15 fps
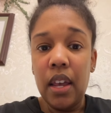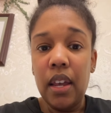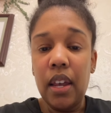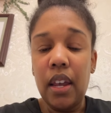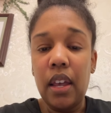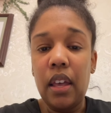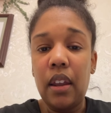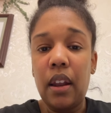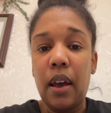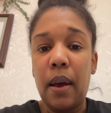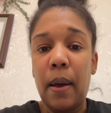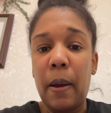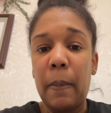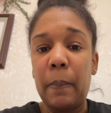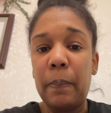And
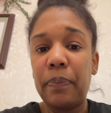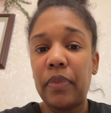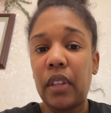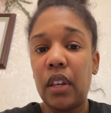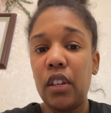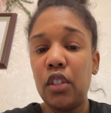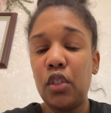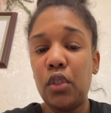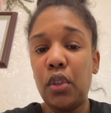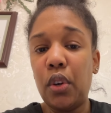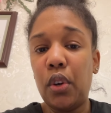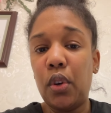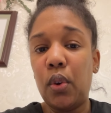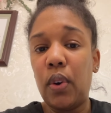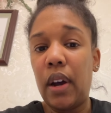um,
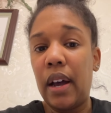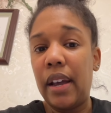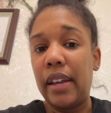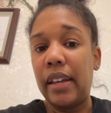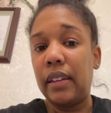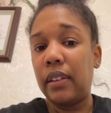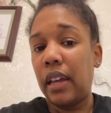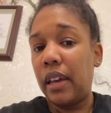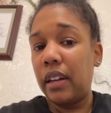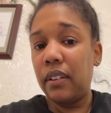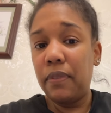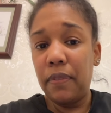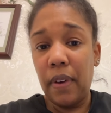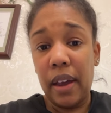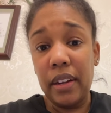so I kind
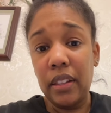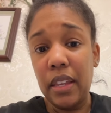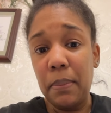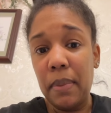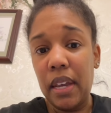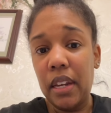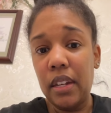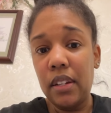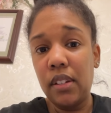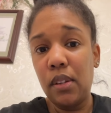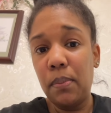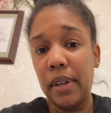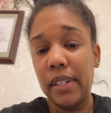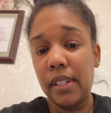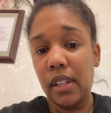of finally made it to
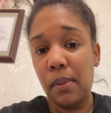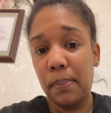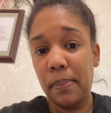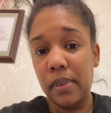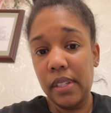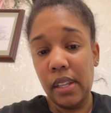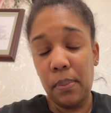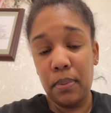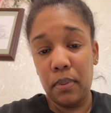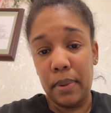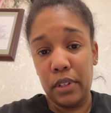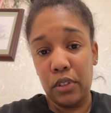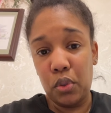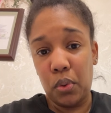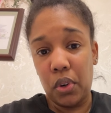my sup
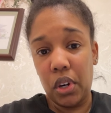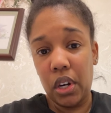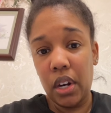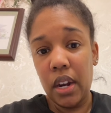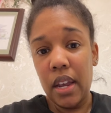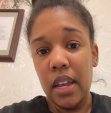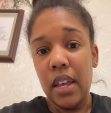supplement drawer